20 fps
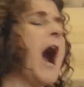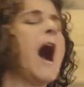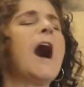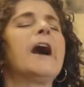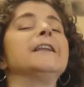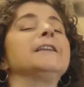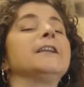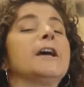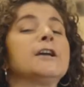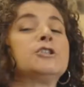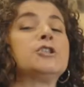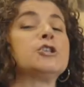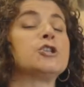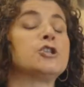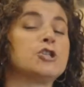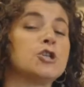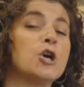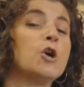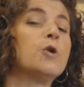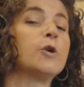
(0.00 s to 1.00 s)
I'd like to
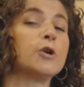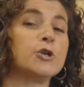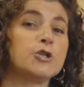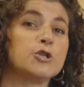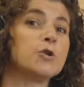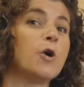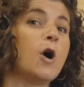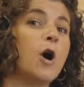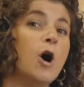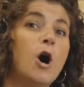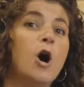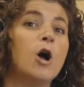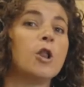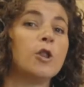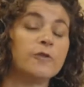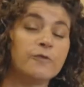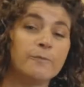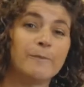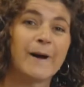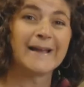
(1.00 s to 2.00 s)
show her to all
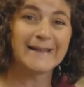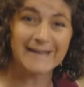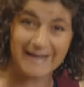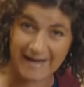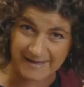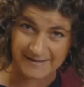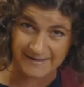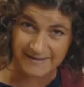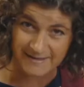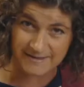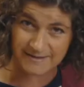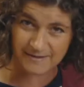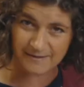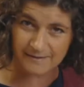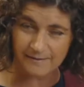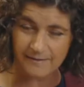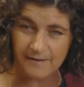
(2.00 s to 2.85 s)
of my guests.